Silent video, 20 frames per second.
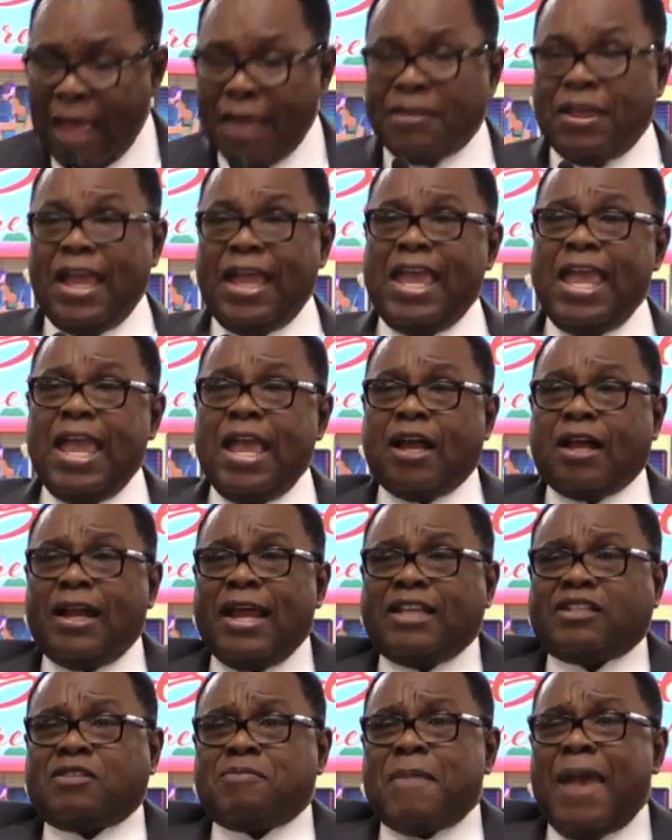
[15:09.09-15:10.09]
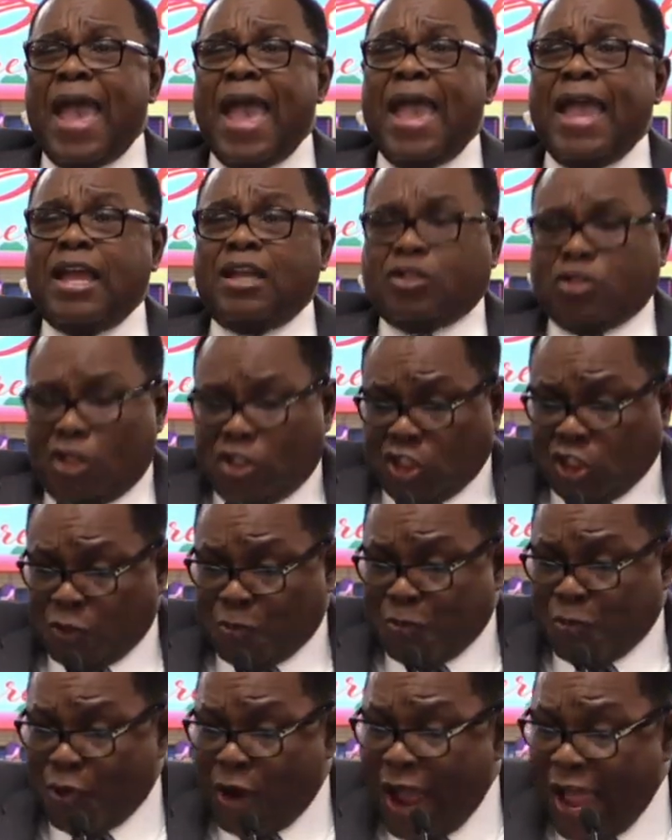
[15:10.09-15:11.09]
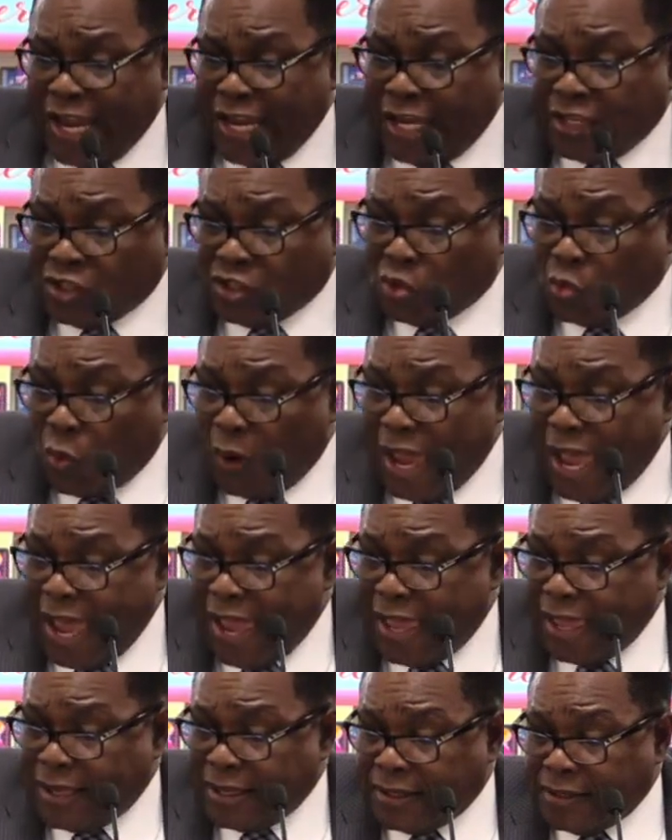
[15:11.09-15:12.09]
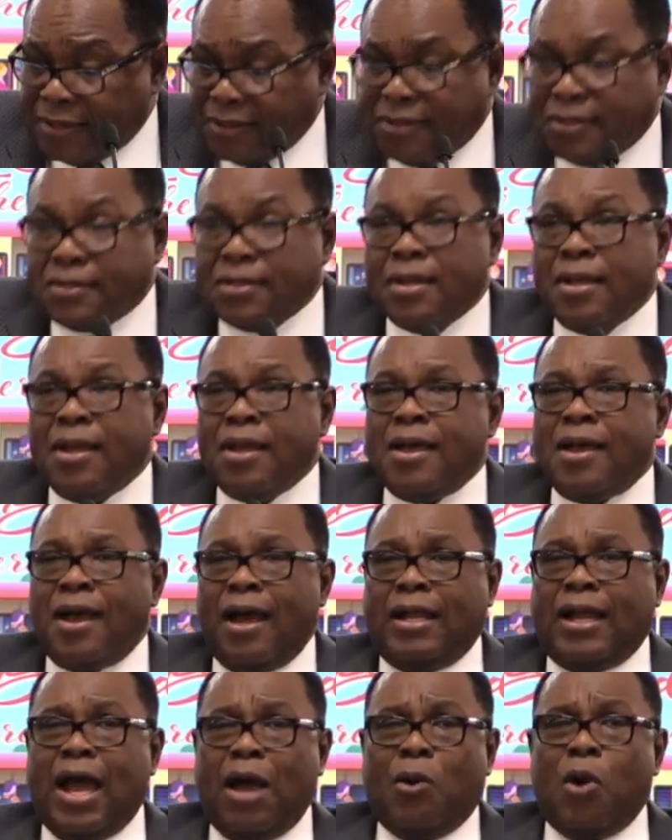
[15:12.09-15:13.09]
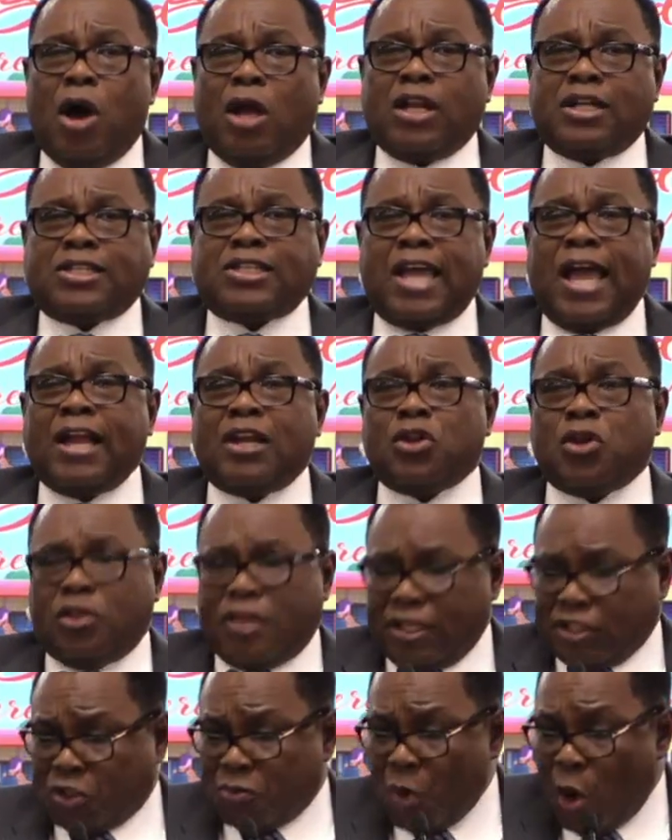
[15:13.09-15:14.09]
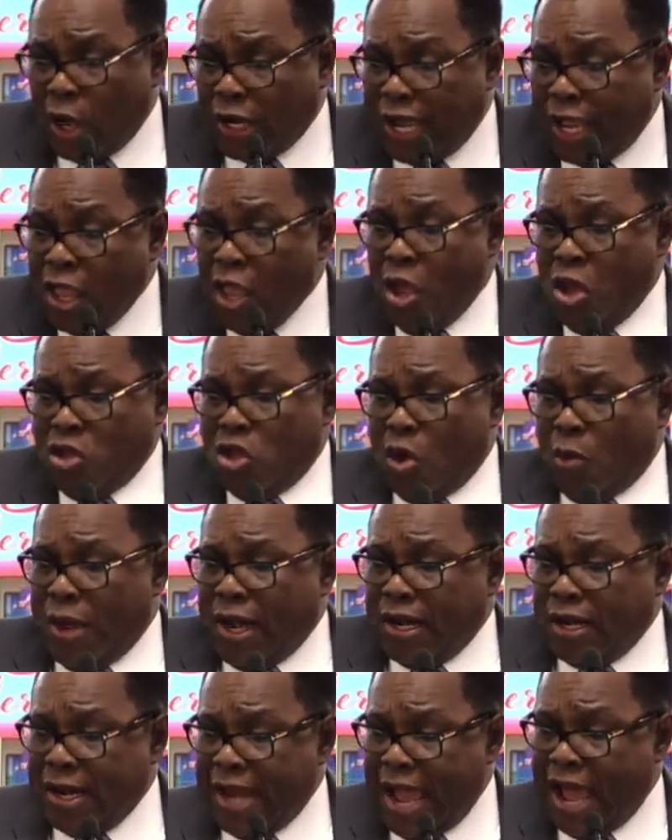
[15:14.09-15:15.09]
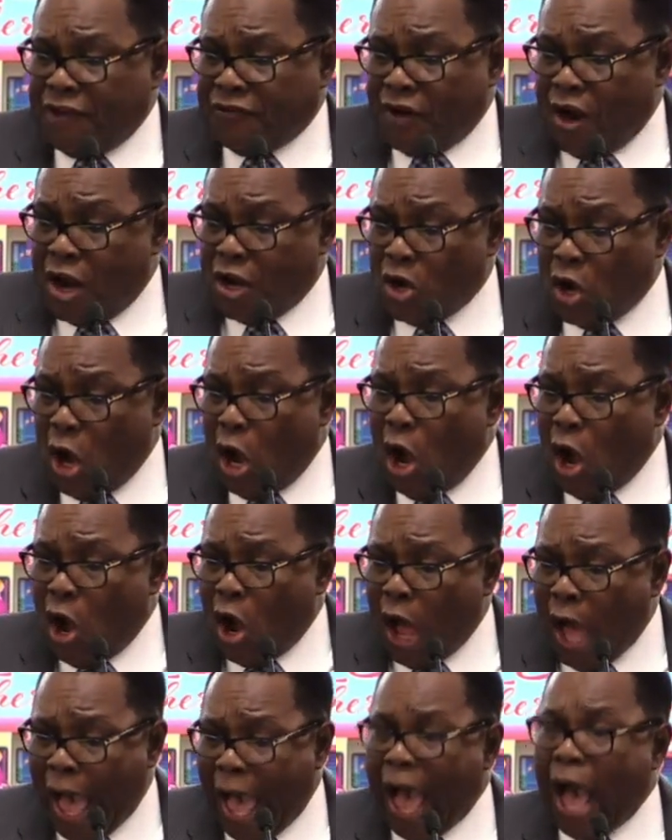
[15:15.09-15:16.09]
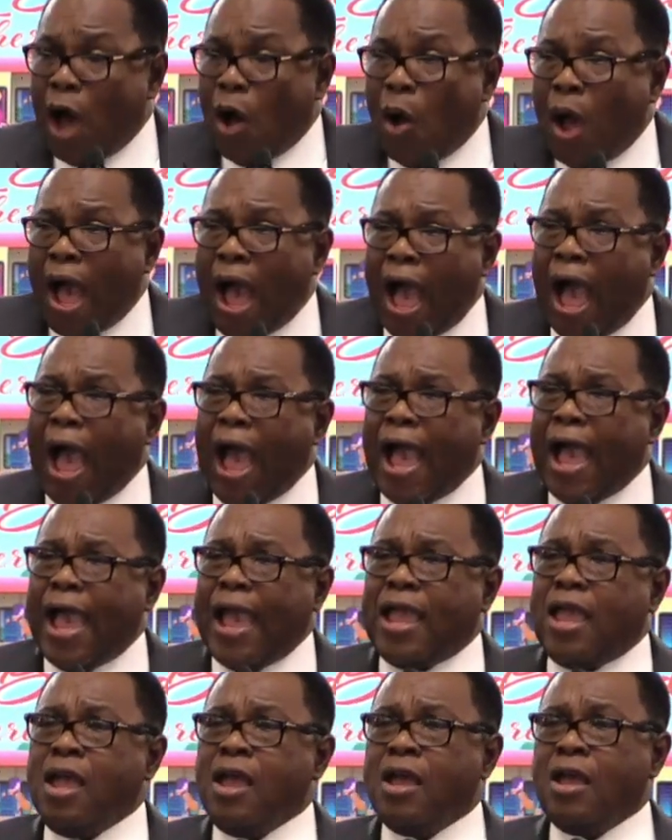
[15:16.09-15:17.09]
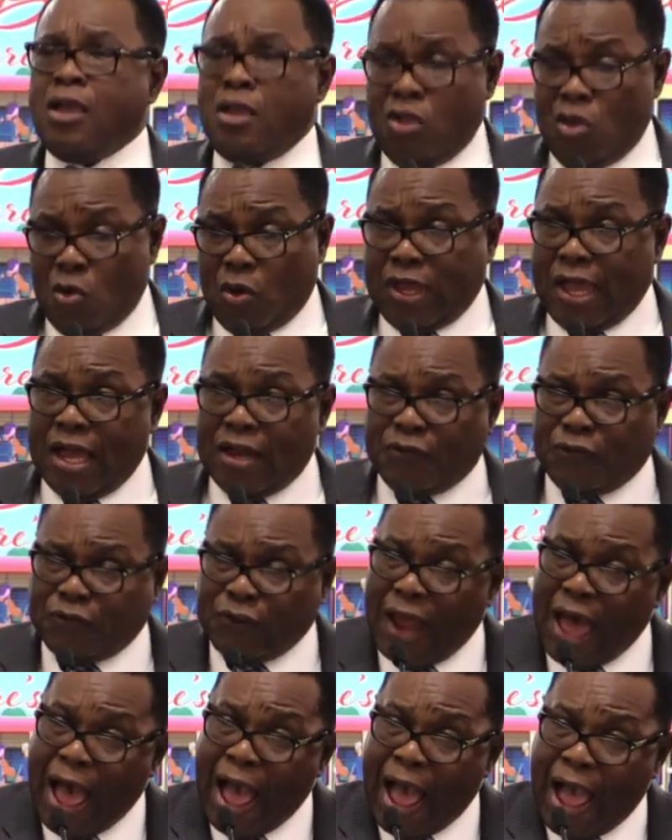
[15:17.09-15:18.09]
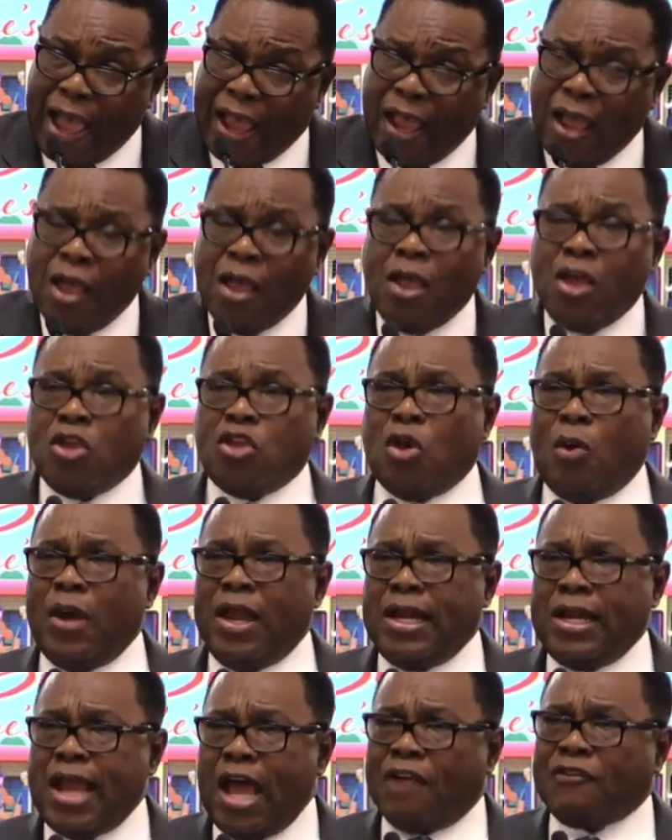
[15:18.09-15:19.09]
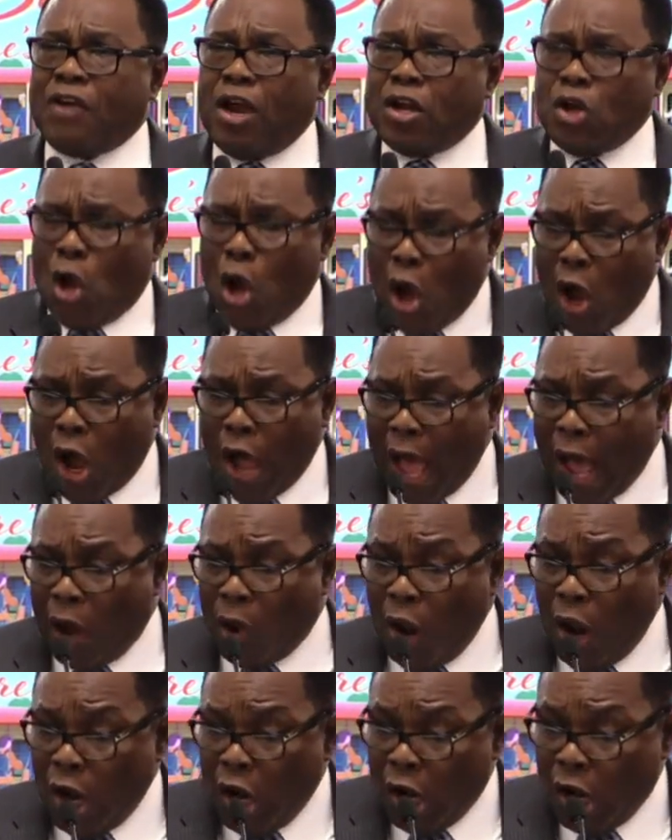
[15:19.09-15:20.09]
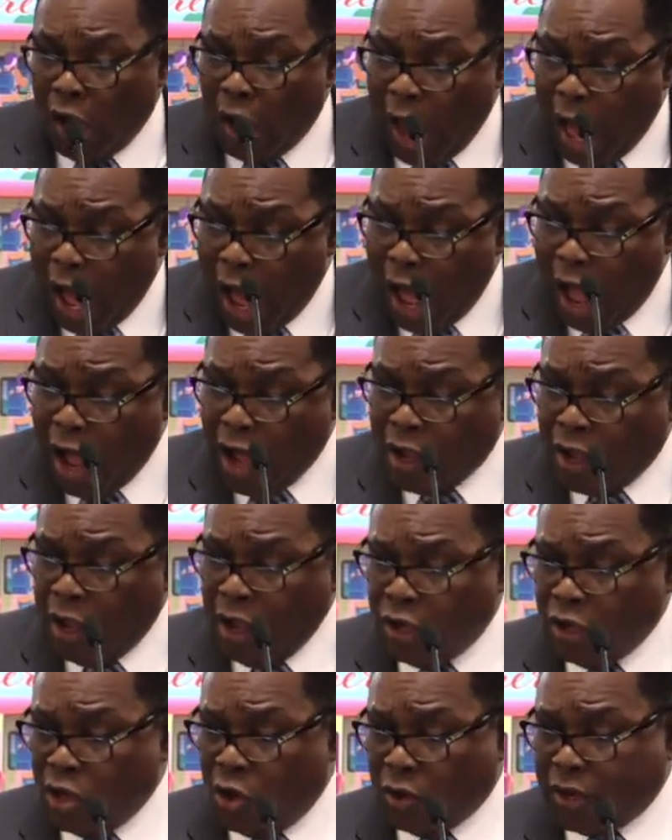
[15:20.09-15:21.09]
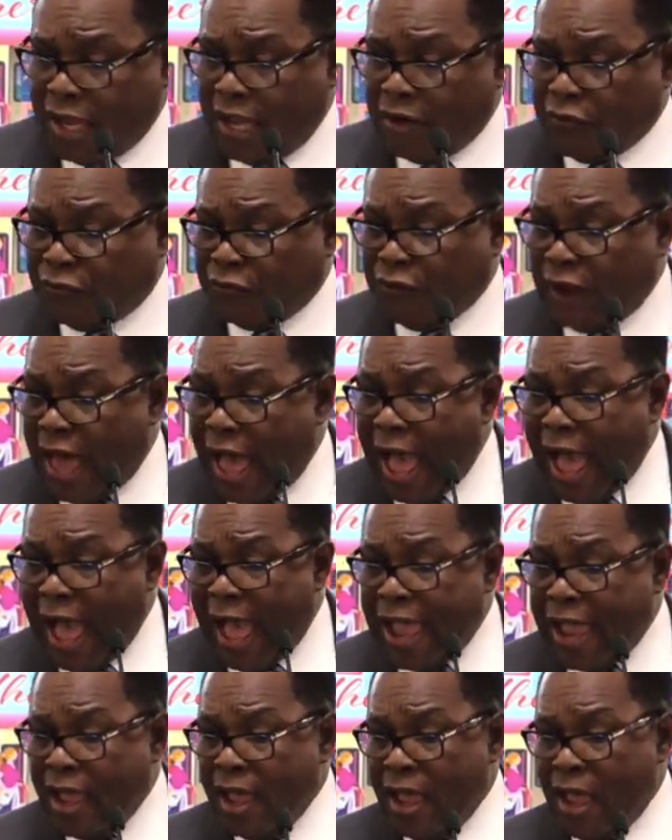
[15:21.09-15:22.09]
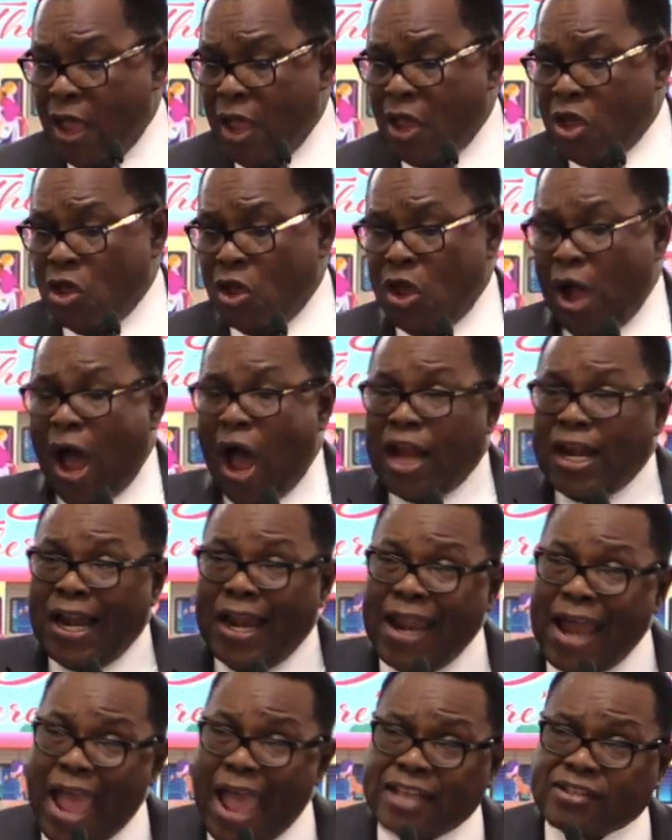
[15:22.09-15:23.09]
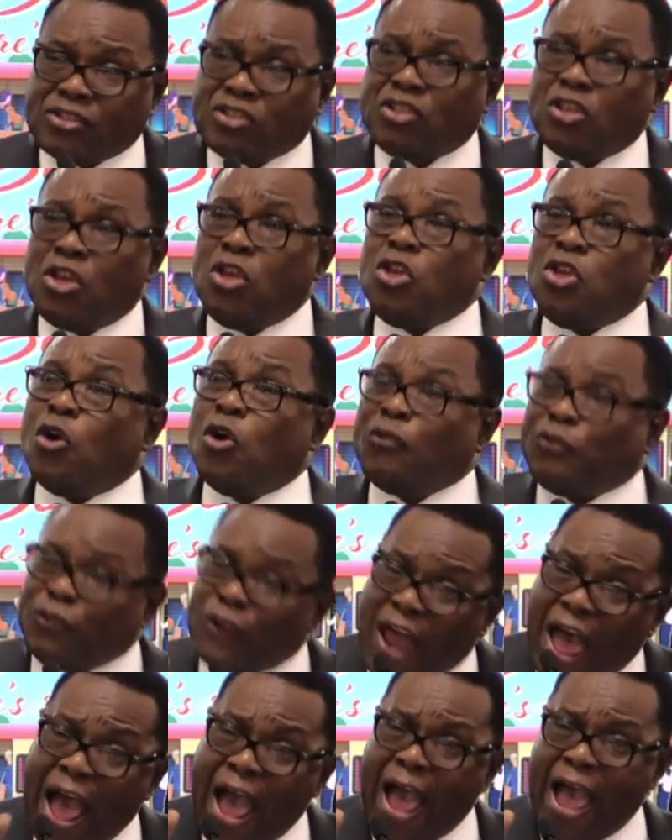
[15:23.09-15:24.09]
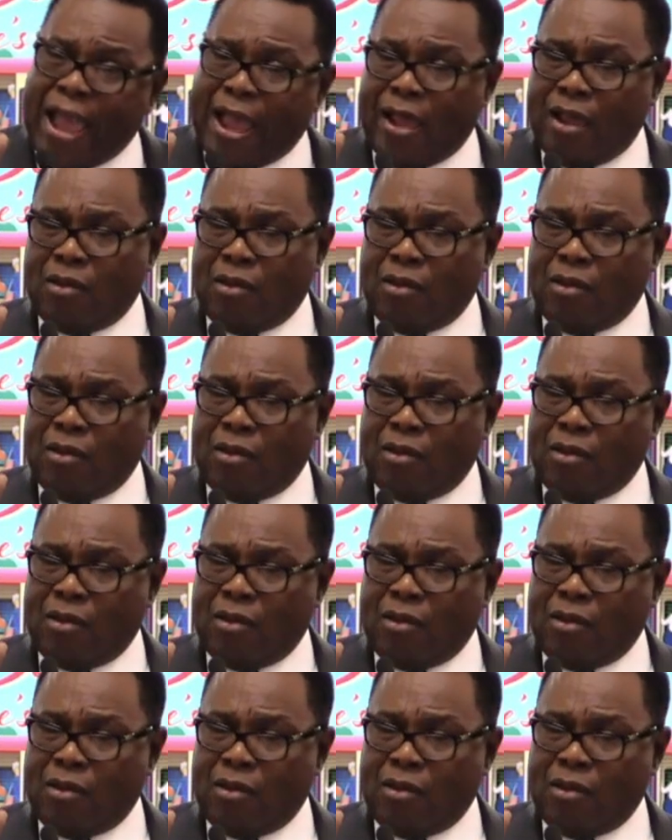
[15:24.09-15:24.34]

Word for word: The eagle is made to spread its wings. And I want to tell you this morning, you will never know how high you can fly. You will never know how long you can fly you, unless you fly.